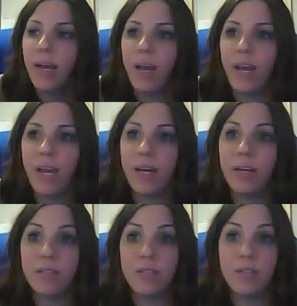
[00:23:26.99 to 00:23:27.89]

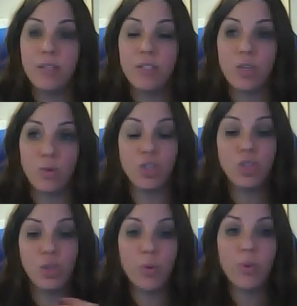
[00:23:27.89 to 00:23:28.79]
And so to
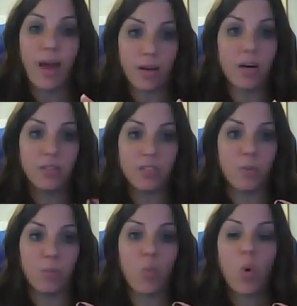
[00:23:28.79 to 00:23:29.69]
do that
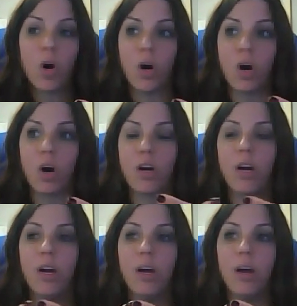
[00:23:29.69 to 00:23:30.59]
custom work,
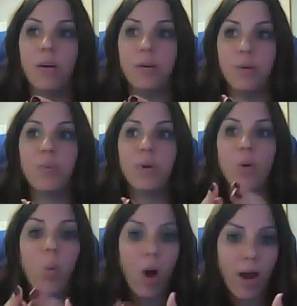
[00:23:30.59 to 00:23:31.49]
it
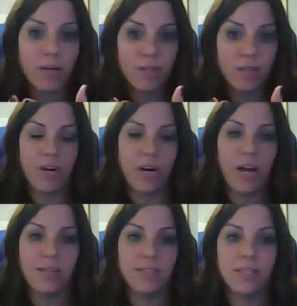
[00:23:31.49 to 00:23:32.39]
requires a very
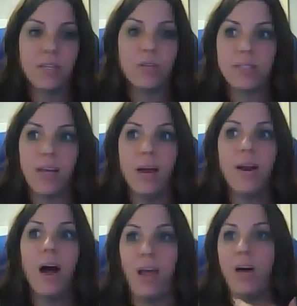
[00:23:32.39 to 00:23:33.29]
high skill set.
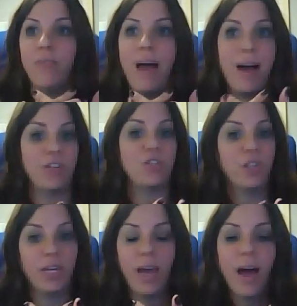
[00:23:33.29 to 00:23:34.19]
I have
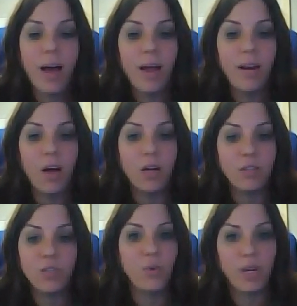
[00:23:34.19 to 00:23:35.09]
actually had a
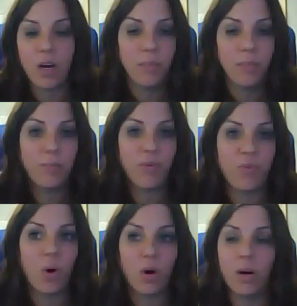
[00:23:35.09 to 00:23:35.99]
student come in
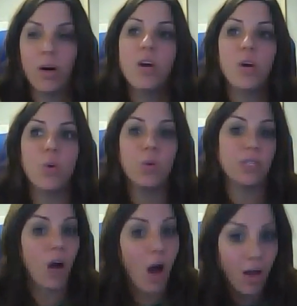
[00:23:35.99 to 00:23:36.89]
before who was
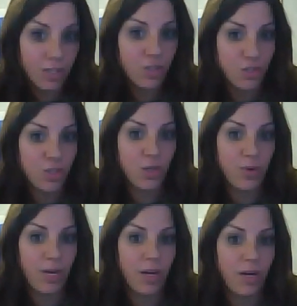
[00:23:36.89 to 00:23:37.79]
a college
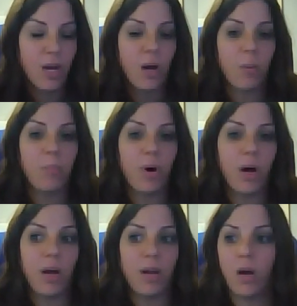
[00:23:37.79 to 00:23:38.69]
student,
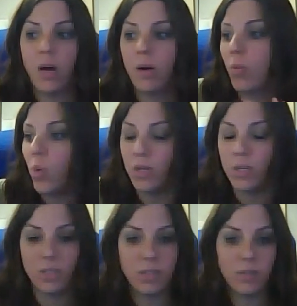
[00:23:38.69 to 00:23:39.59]
but
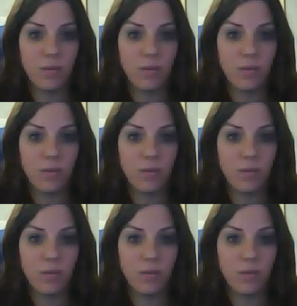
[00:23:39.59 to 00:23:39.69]
was